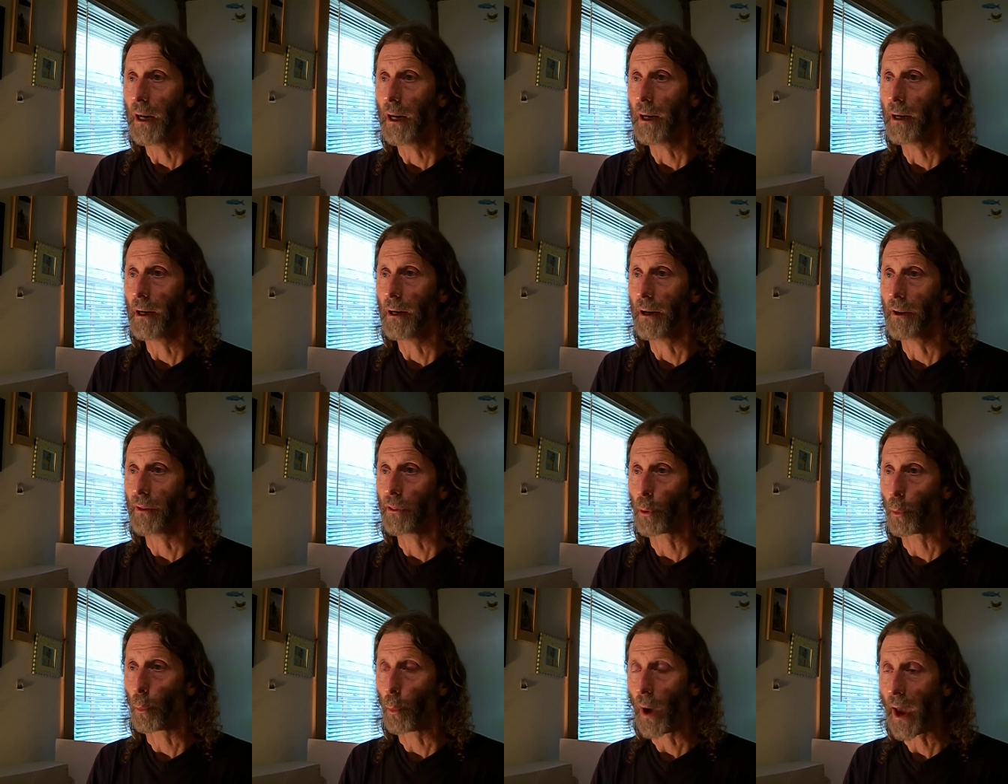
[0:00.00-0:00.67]

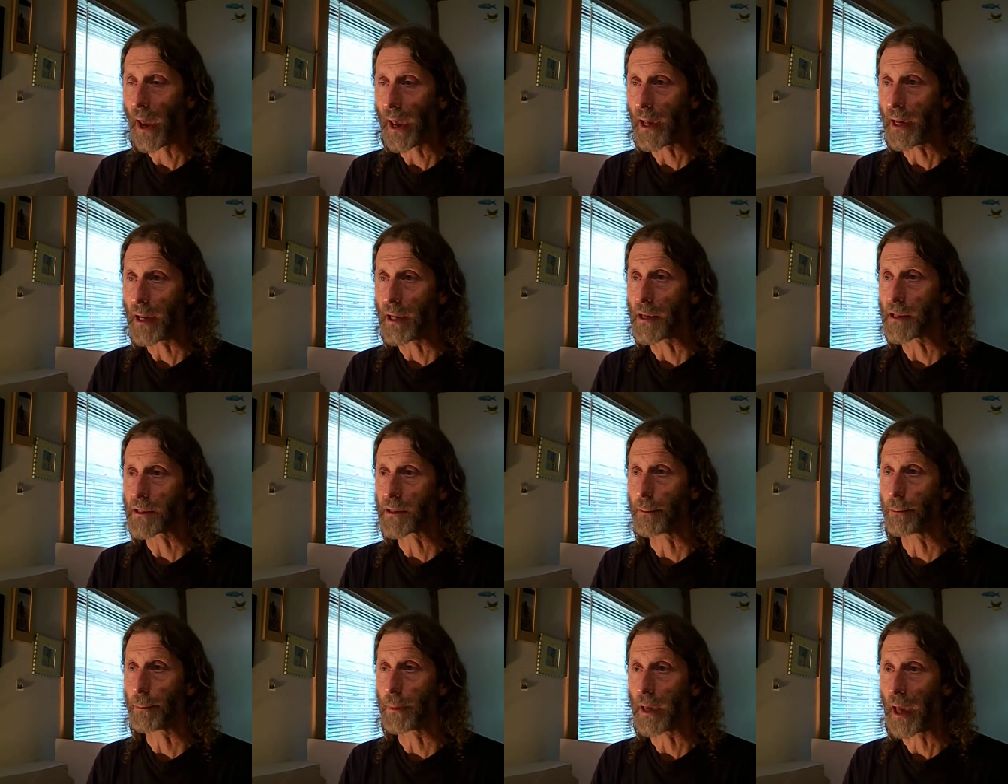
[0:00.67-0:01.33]
uh, the
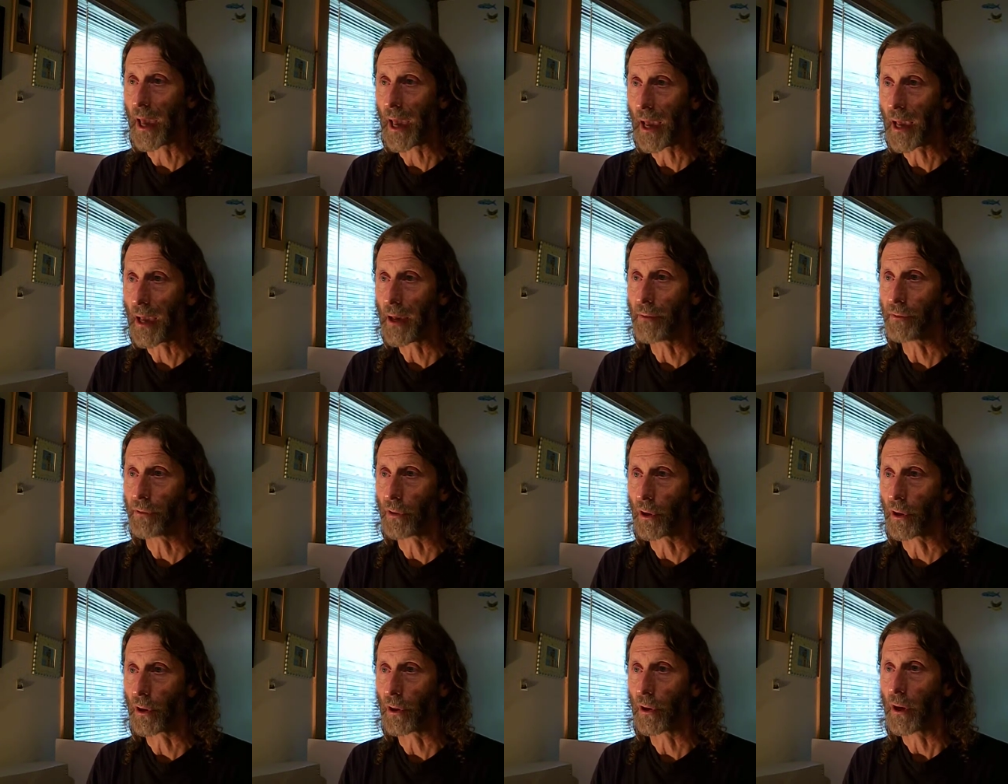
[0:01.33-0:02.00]
ways and
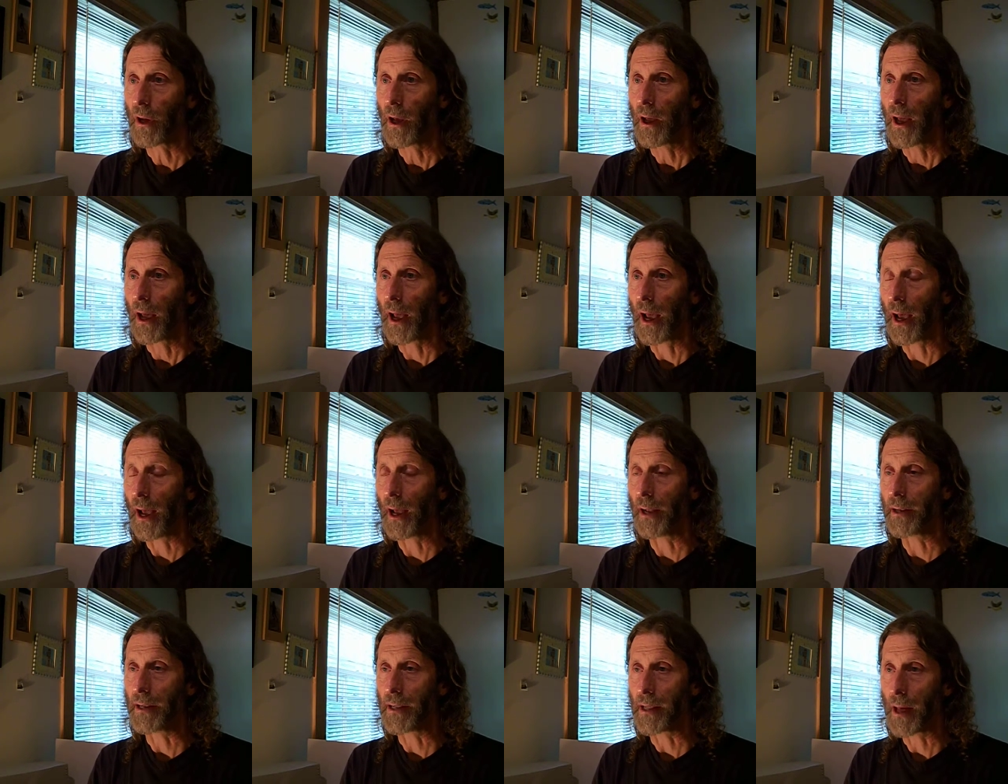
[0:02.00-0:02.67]
behavior,
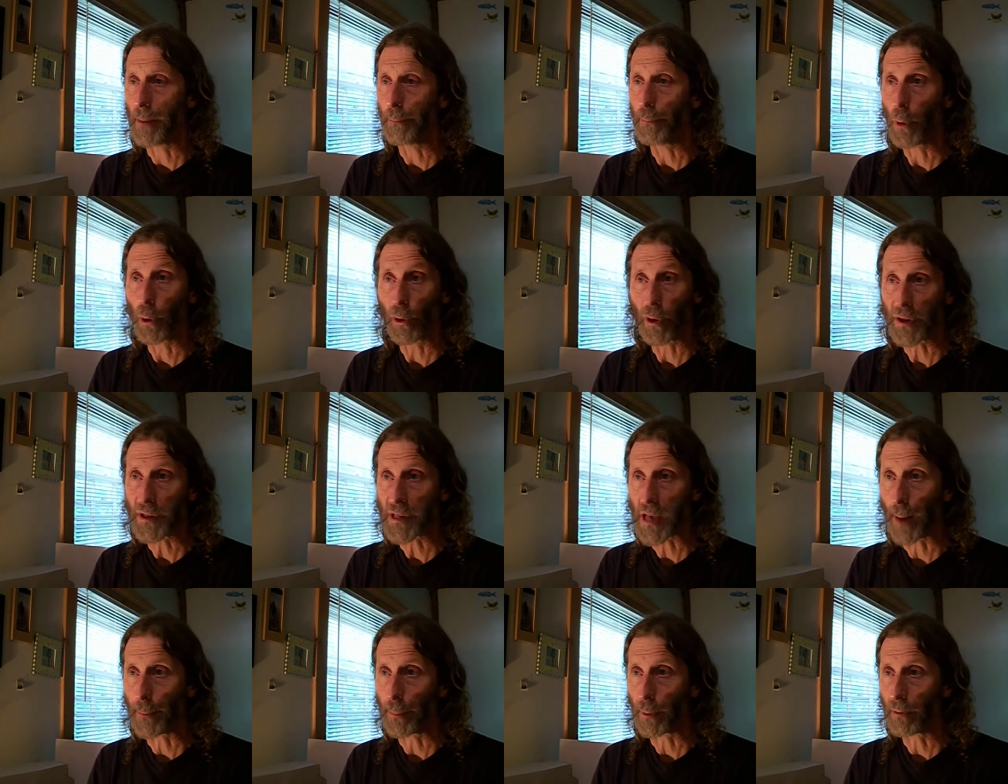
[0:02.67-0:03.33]
and the
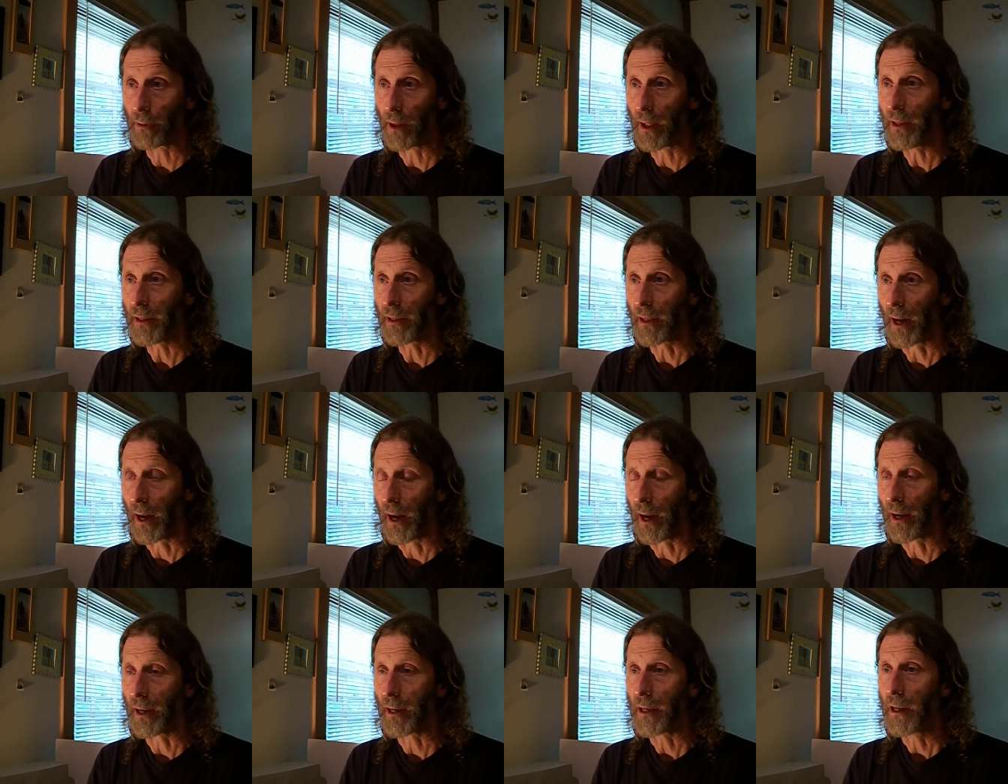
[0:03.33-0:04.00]
modus
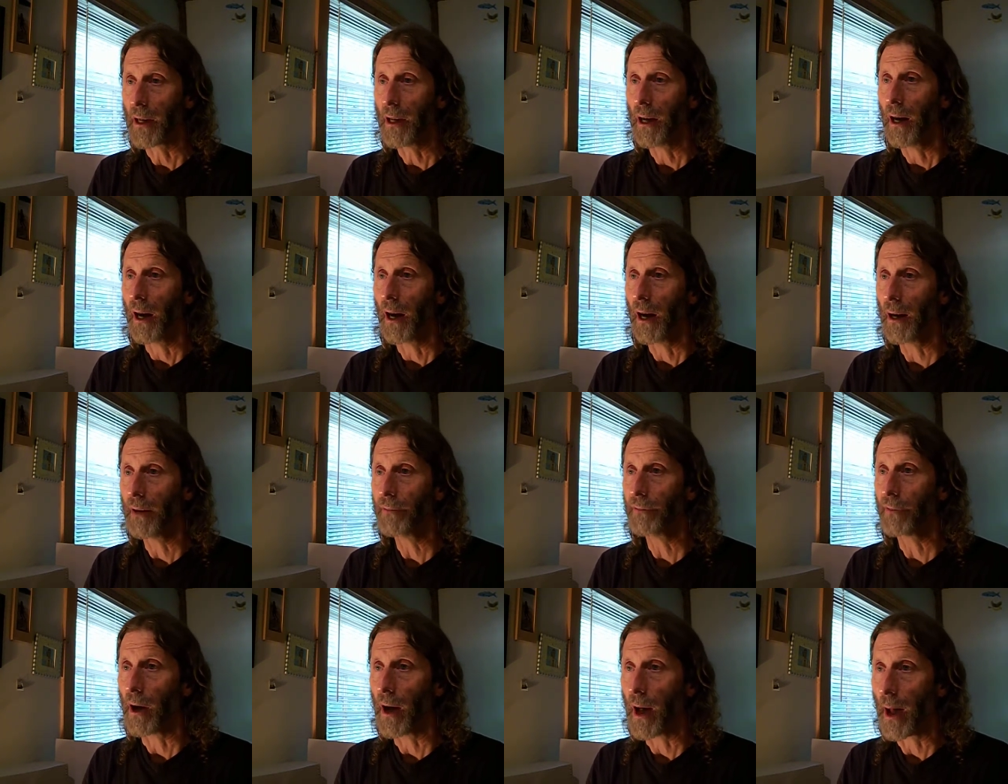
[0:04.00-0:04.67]
operandi
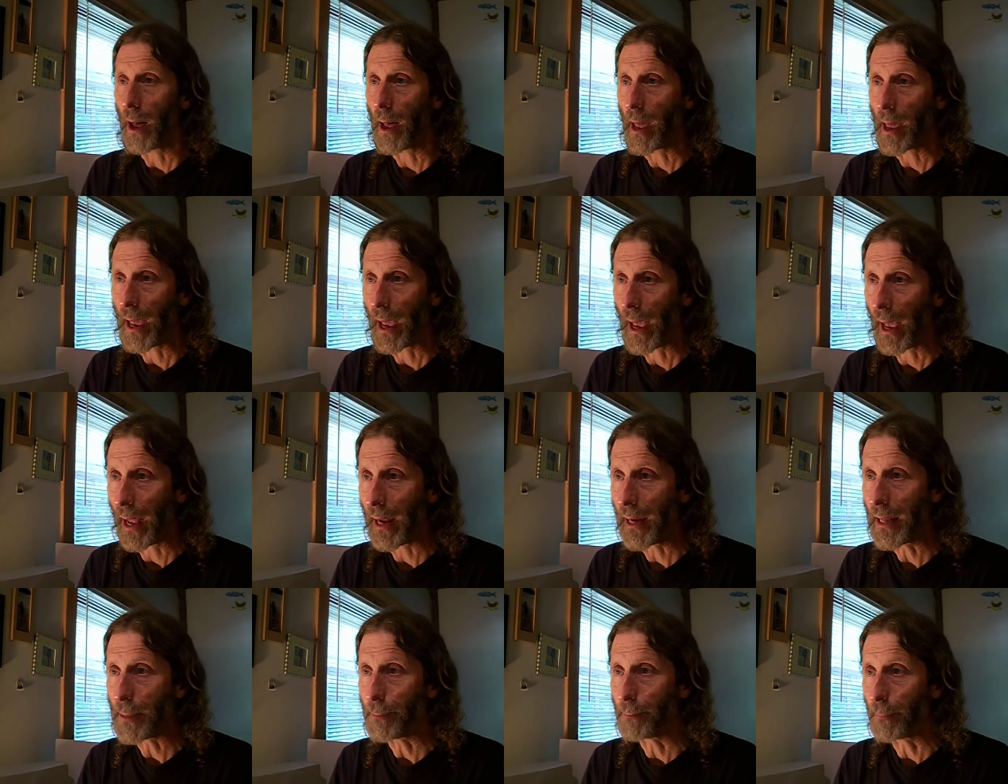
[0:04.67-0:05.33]
of
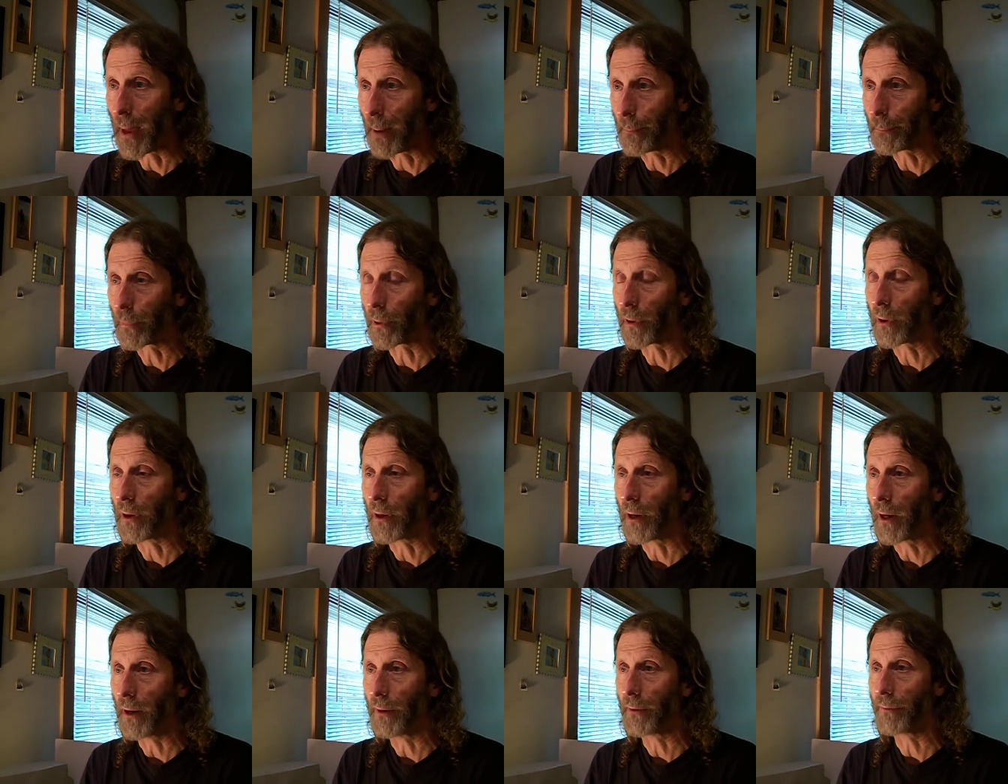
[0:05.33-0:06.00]
any
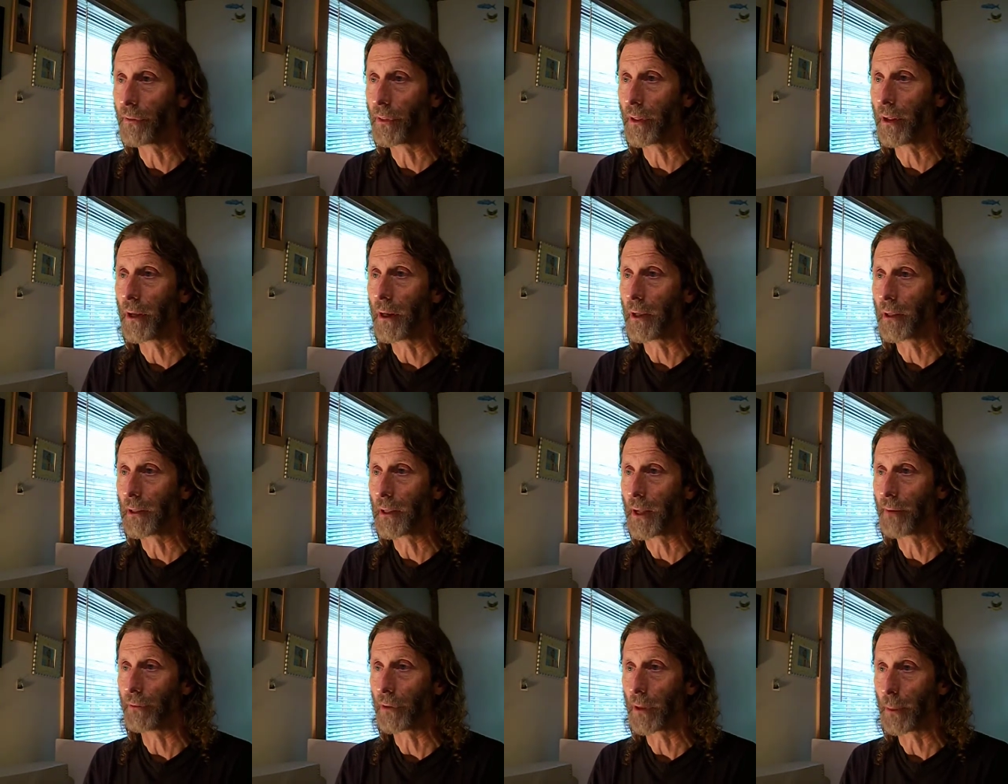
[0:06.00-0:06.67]
member of the
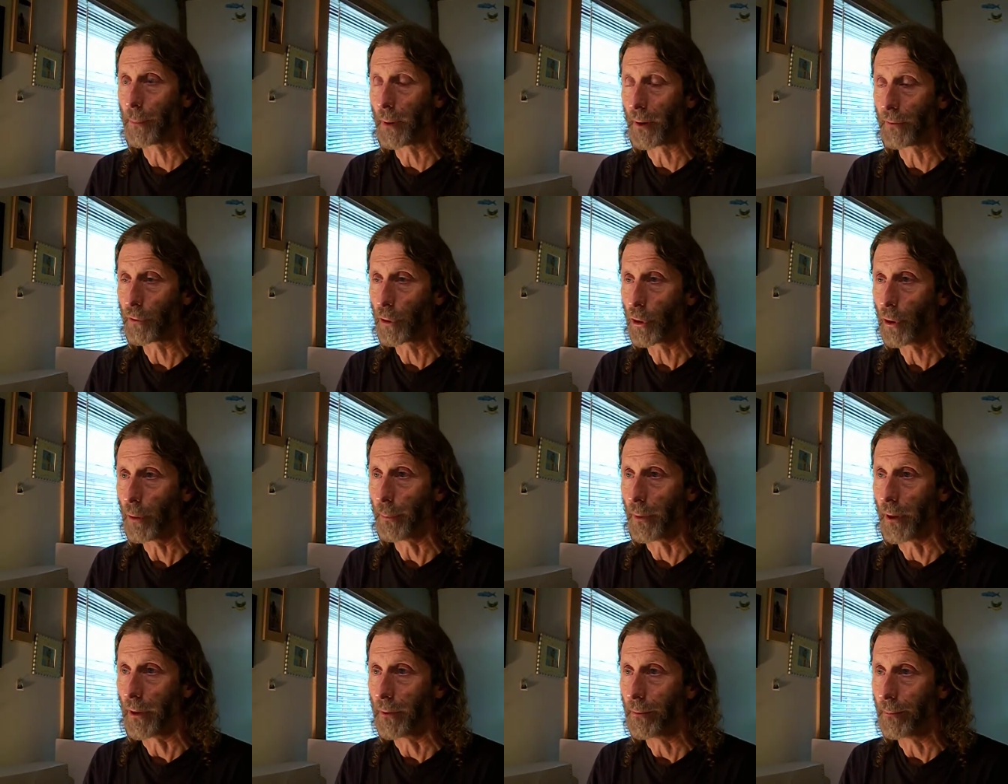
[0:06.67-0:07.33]
level above
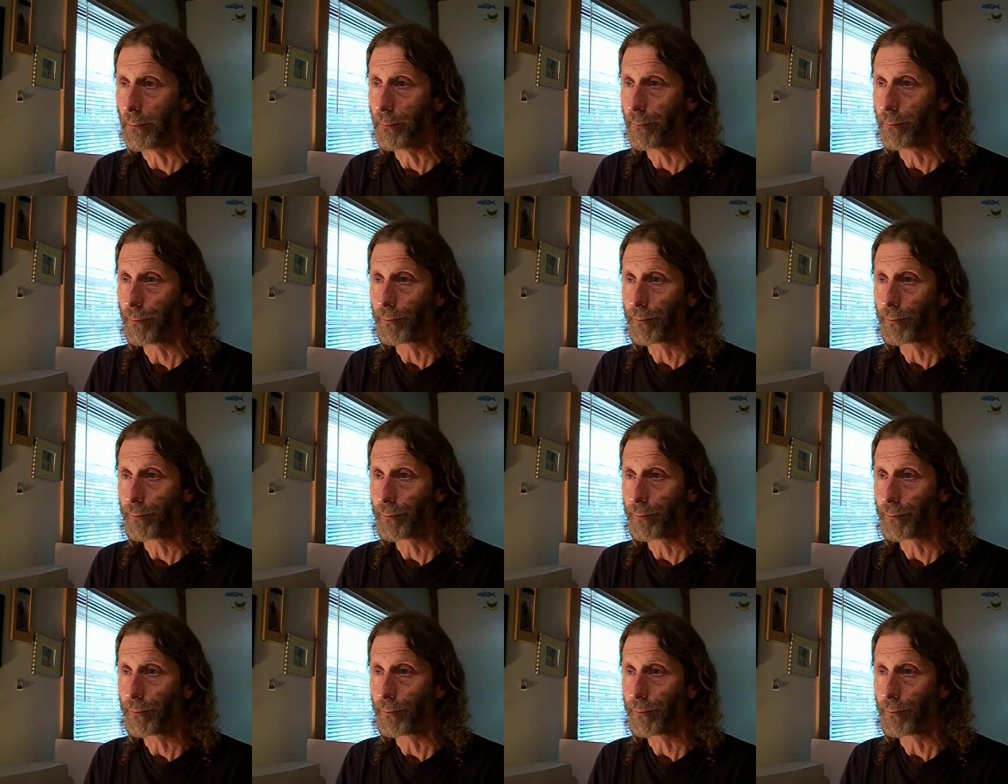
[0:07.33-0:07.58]
human